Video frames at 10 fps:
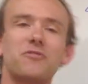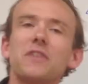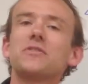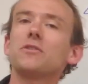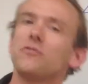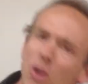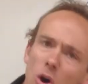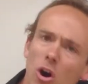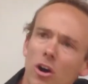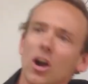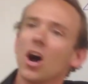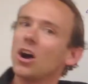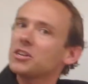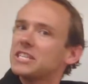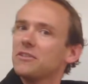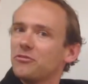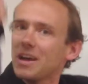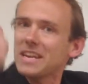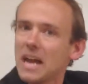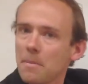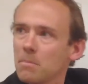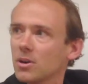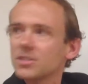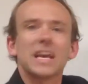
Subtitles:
54 are different numbers.